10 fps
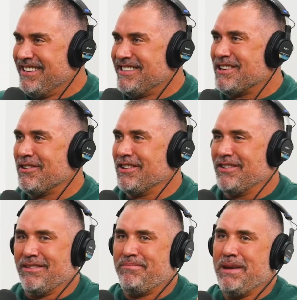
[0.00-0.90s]
So
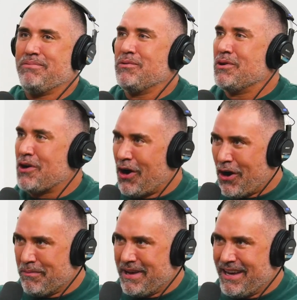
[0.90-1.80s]
people will
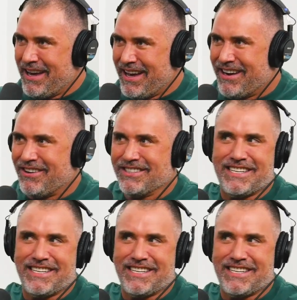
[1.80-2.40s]
call me and I'll